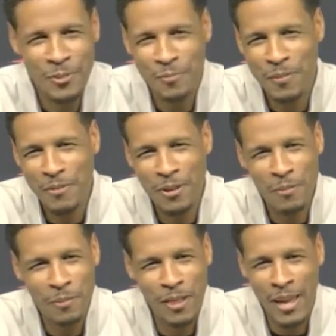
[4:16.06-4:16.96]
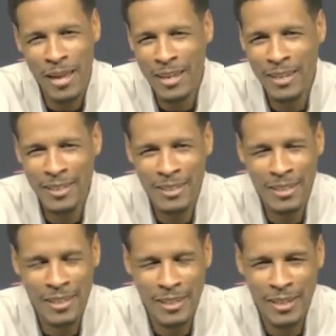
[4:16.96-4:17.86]
They want to play,
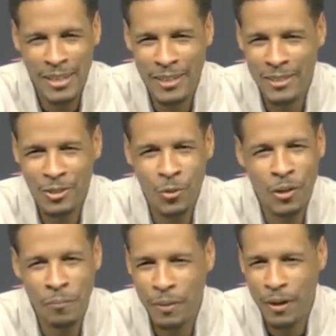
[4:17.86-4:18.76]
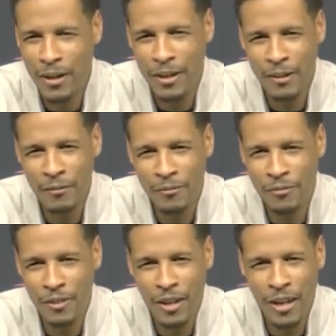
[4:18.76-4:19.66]
and they're so competitive,
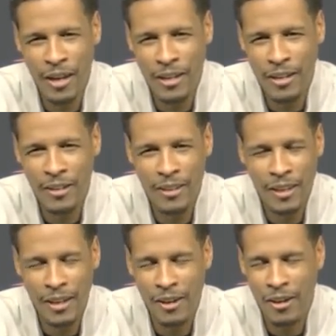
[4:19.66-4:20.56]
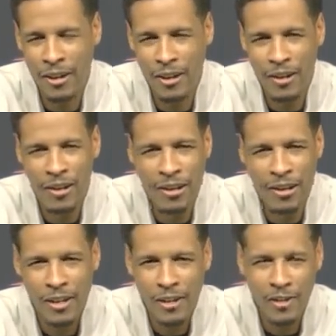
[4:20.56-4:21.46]
and they are
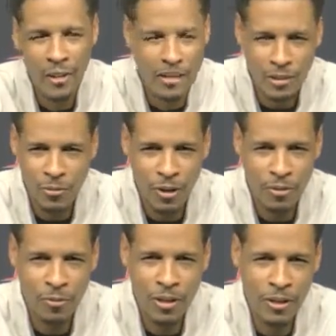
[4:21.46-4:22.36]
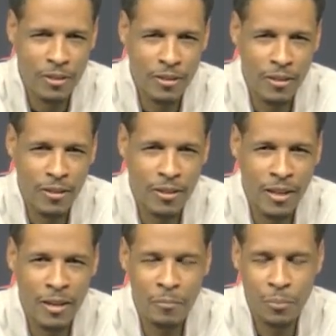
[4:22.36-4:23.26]
great to work with, and
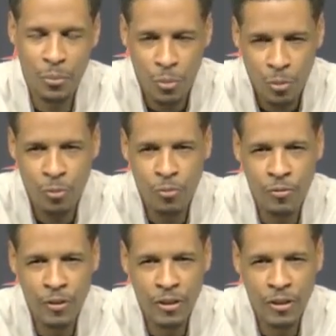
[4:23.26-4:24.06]
they improve.